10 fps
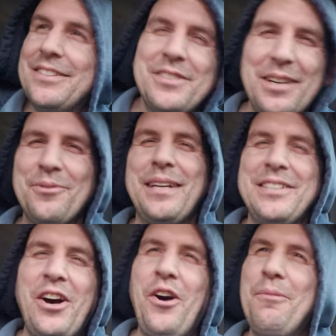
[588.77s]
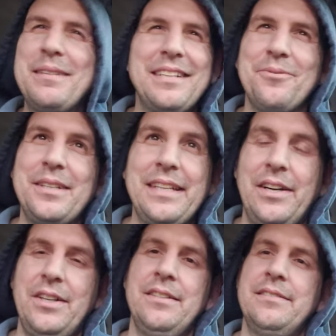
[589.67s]
So it's a haul, but it's not really a
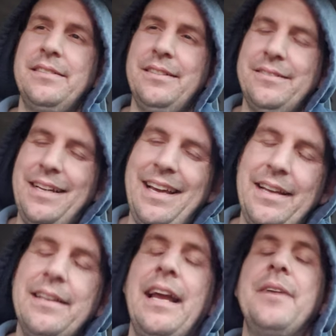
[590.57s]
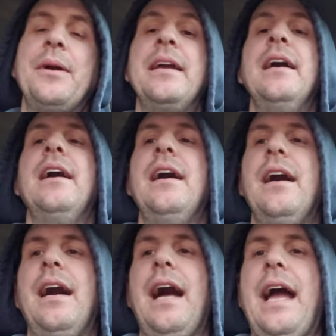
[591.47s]
haul, you know? Anyway,
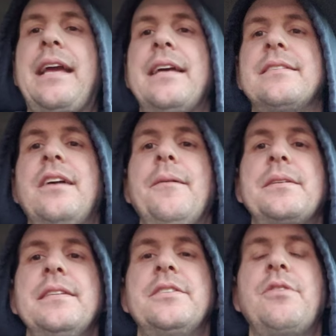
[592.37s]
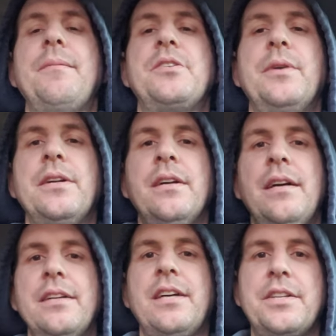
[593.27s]
at Cast and Comics, Instagram and Twitter.
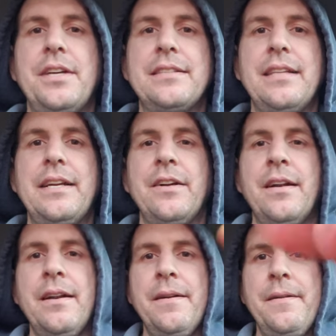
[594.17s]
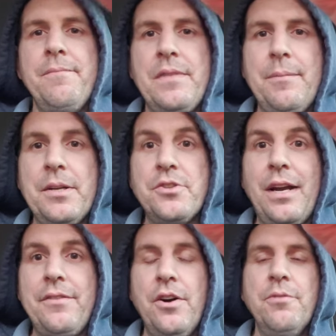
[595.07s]
Talk to you guys later. I'm going to
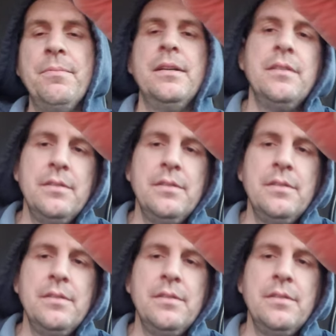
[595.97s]
drive home.